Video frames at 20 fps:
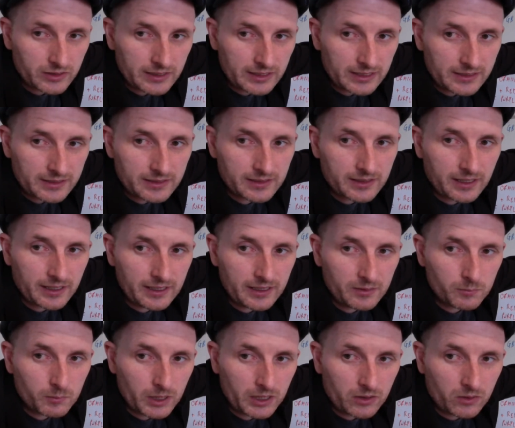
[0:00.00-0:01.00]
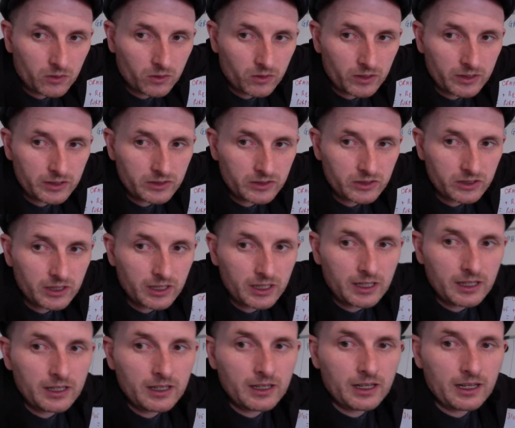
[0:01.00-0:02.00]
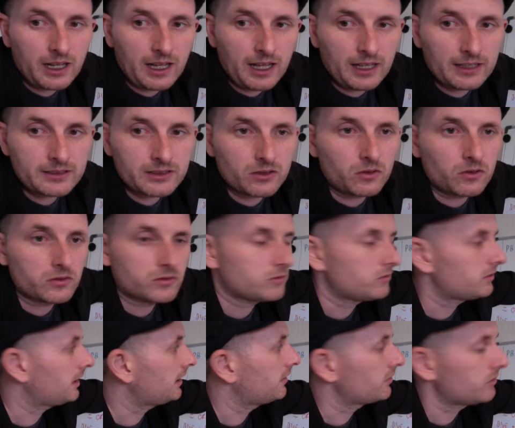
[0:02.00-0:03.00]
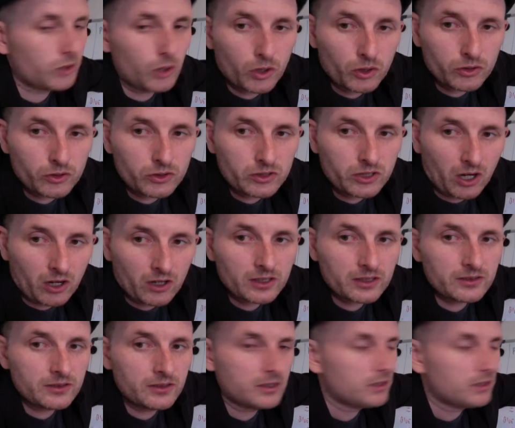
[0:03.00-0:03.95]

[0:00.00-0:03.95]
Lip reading: each side, make orange, and it also tells you how to darken.